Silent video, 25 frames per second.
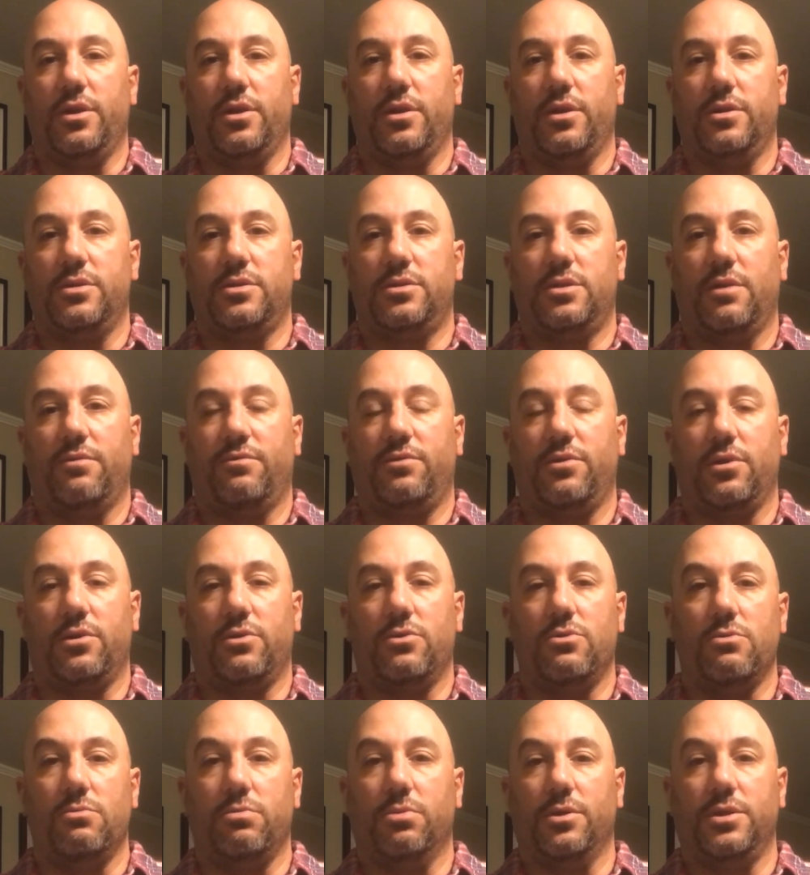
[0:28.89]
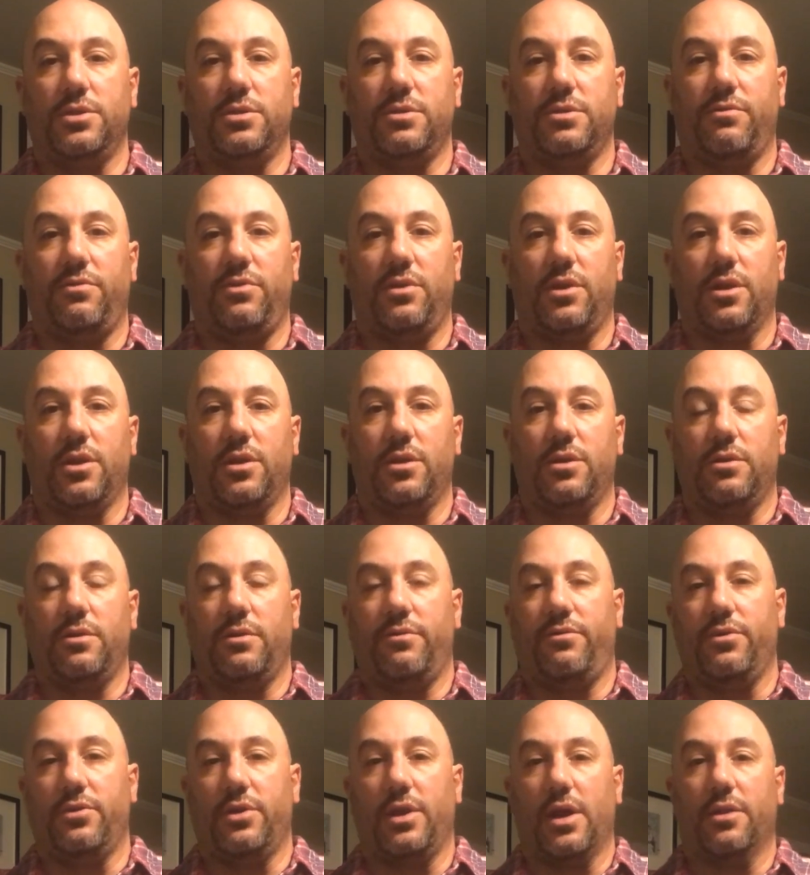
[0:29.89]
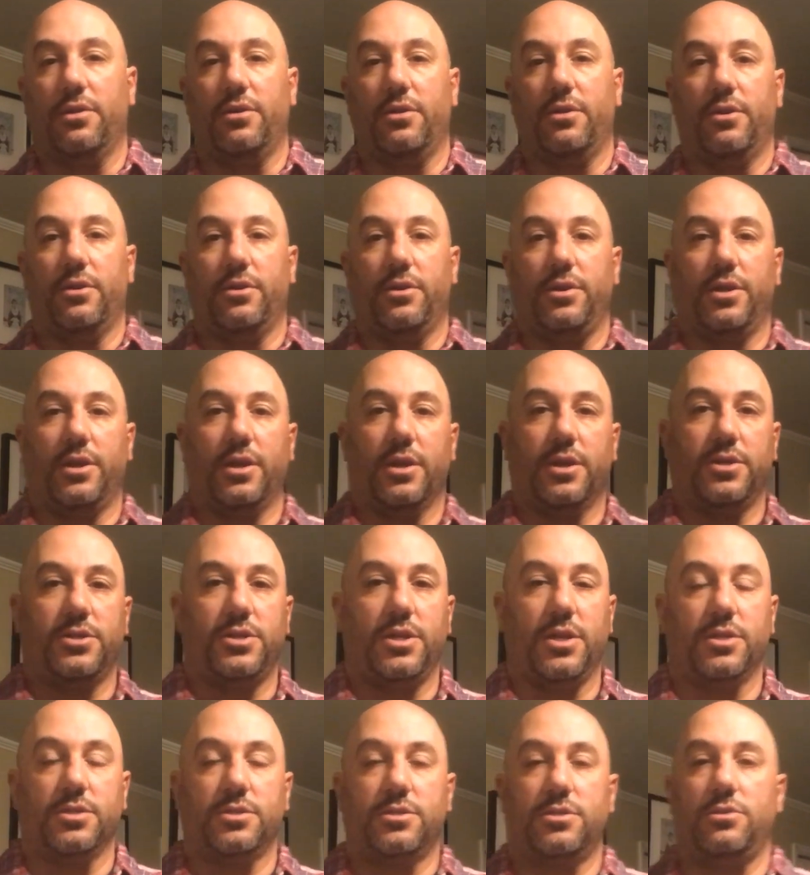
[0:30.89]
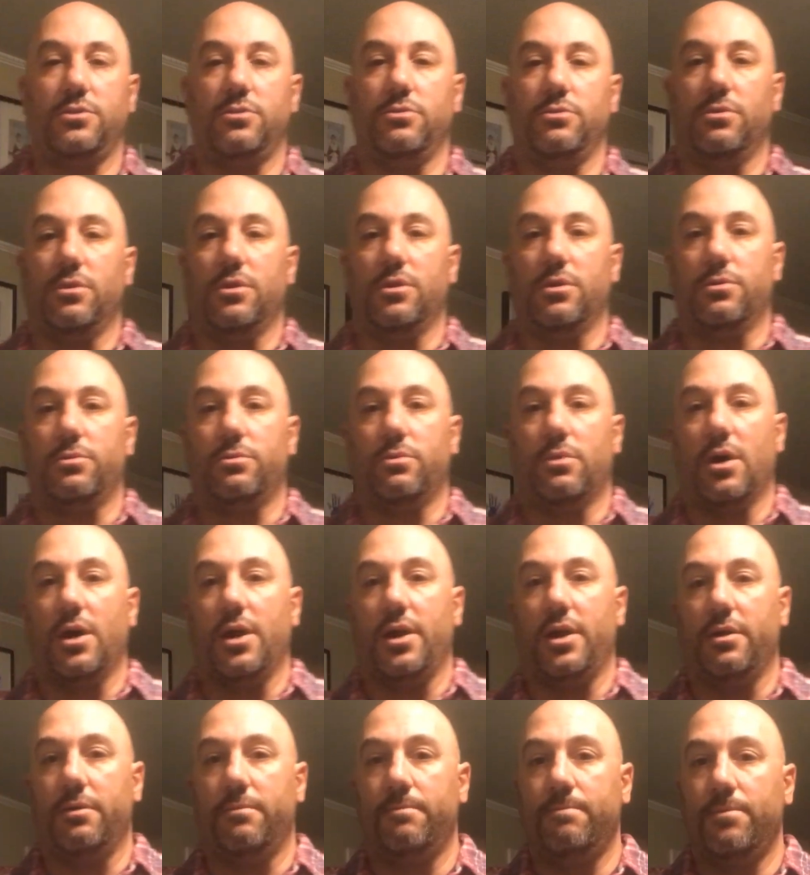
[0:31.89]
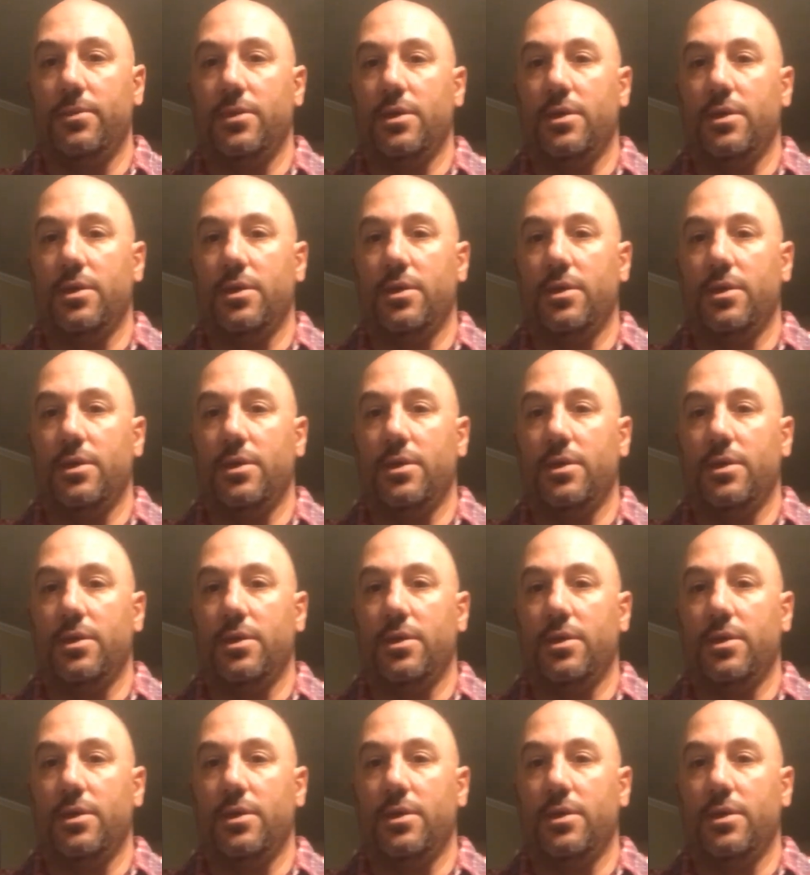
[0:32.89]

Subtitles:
It is definitely a cool place if you're down there and you get a chance to ride it.